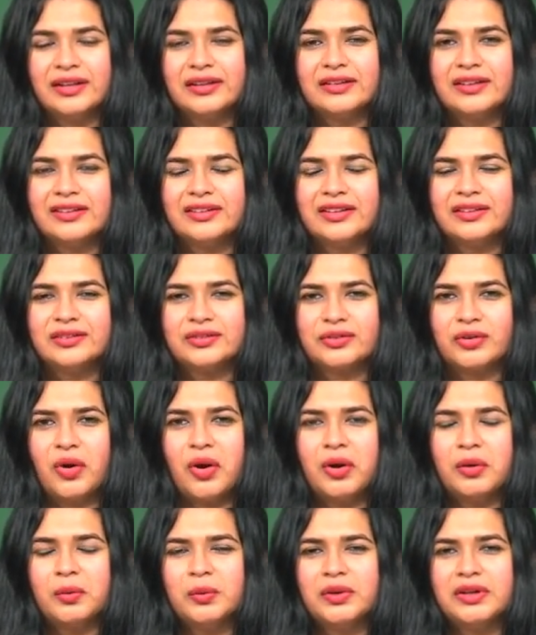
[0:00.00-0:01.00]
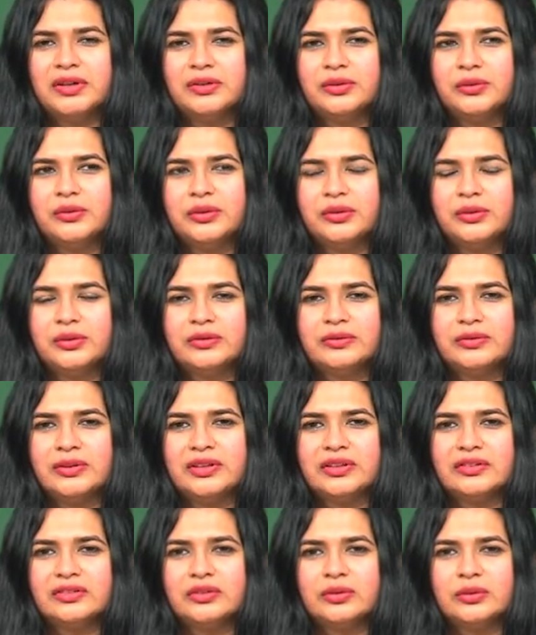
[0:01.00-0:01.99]
That is a strong word to use
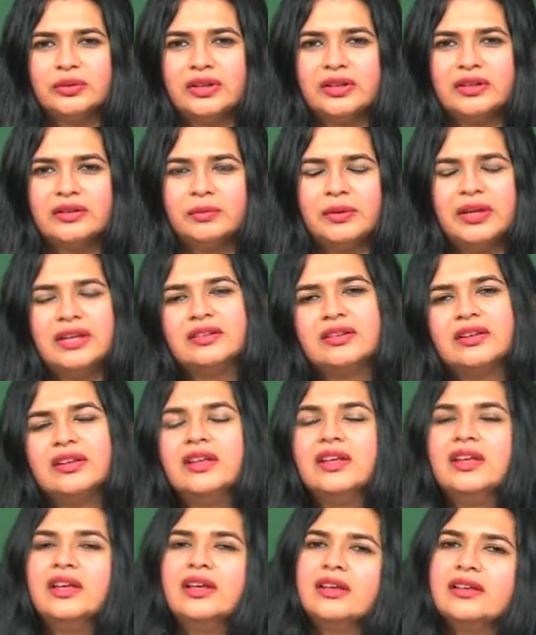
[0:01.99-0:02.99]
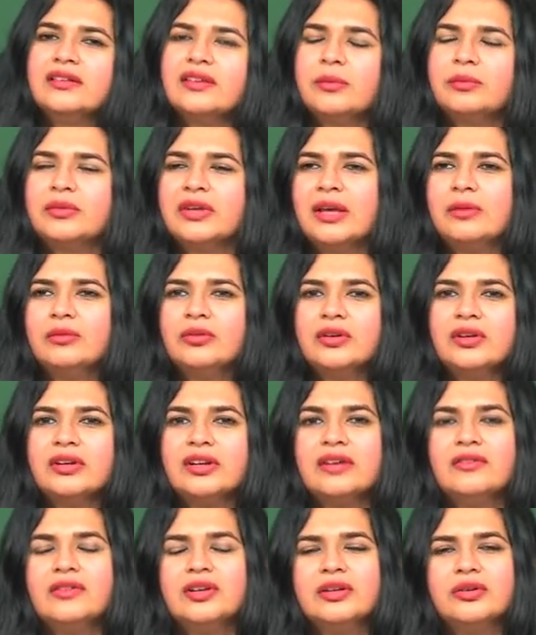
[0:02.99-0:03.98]
for students, but sometimes
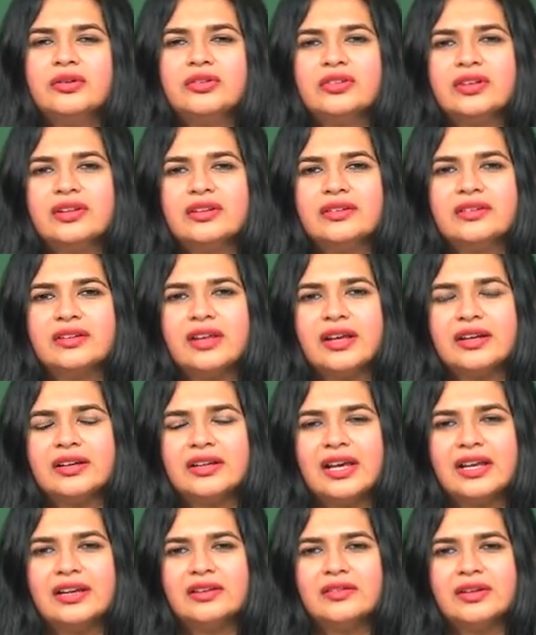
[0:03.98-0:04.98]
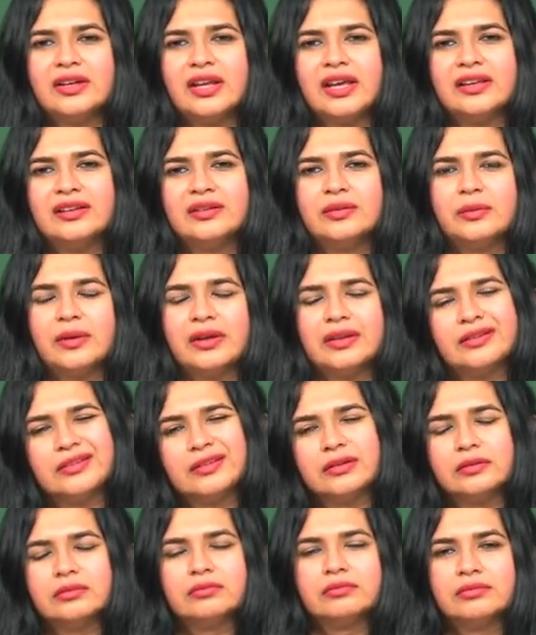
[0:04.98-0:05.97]
revolutions are galvanized by,
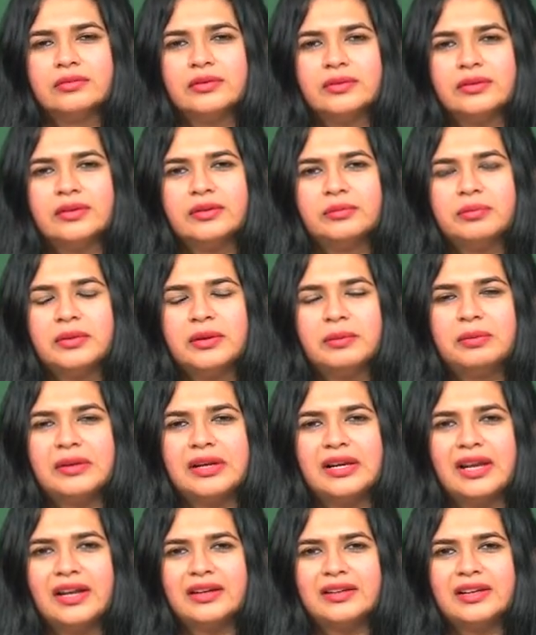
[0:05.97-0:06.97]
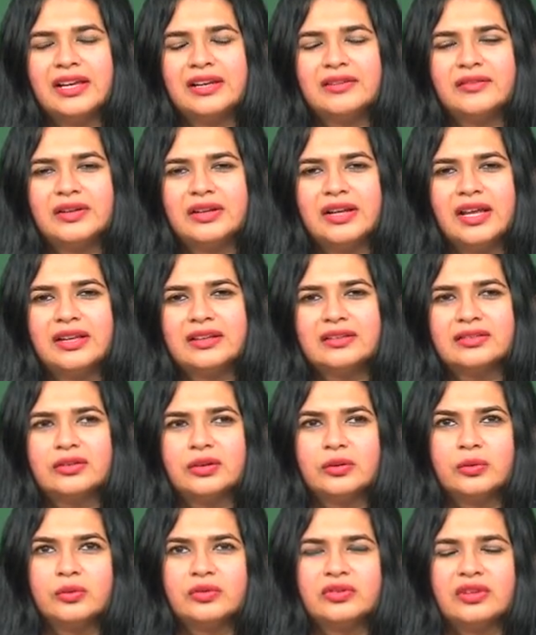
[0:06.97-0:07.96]
people are galvanized
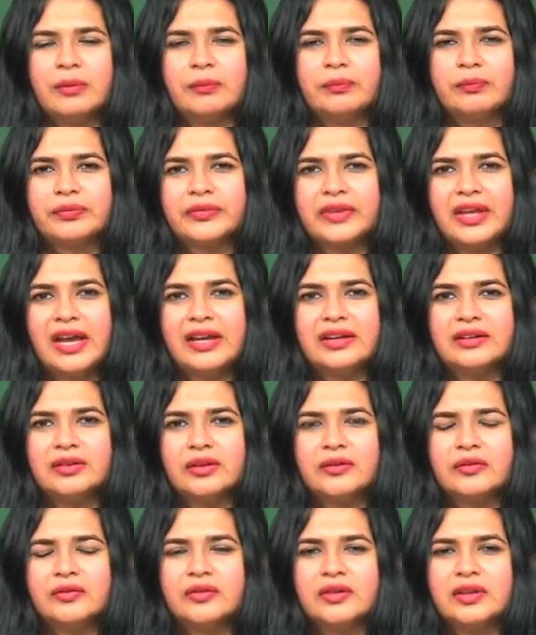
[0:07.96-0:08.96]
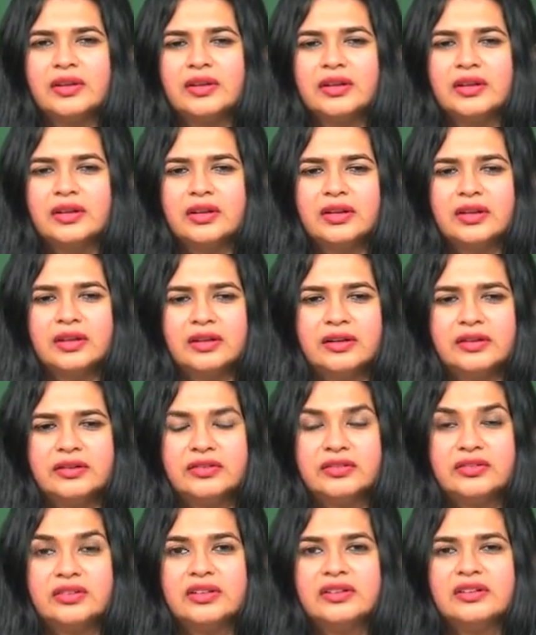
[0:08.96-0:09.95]
through some kinds of
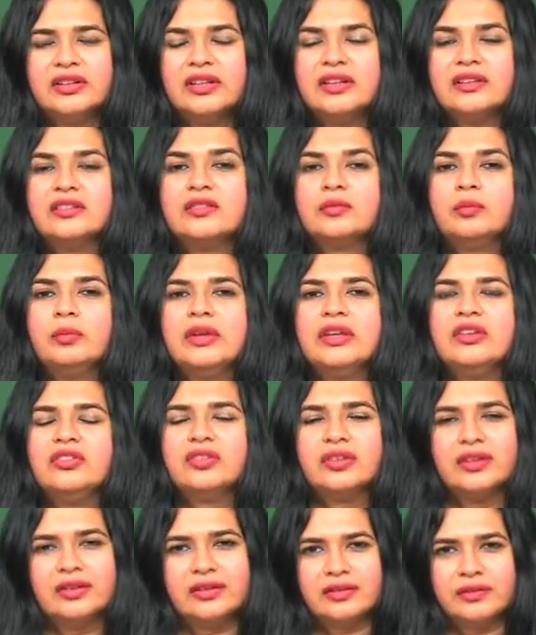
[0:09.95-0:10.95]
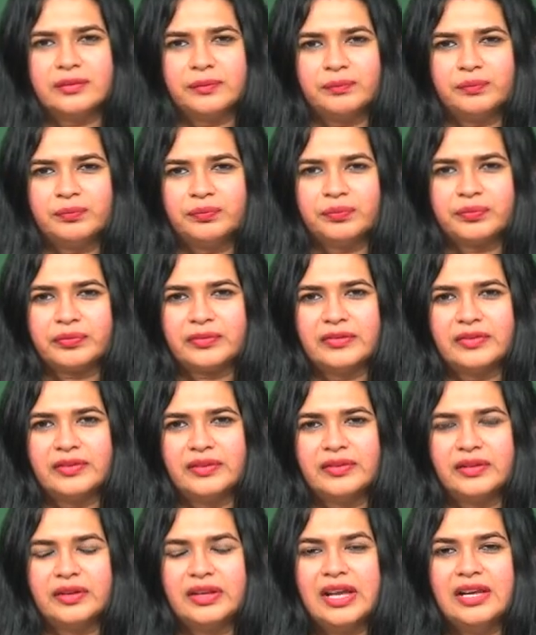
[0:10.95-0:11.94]
stirring speeches.
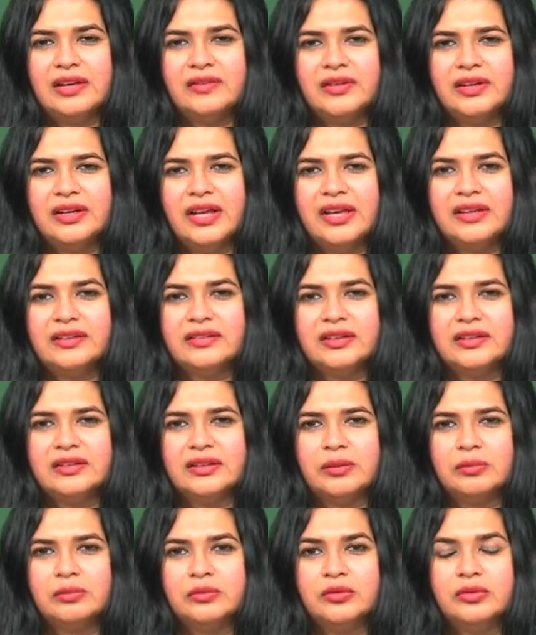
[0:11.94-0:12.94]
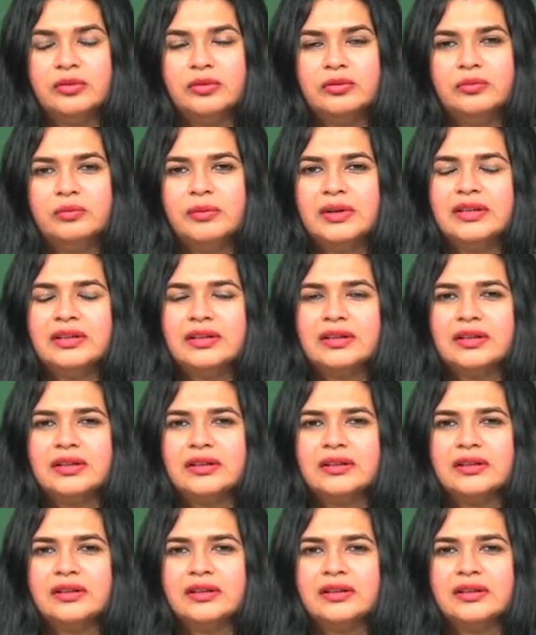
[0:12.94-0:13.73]
So, galvanizing the movement.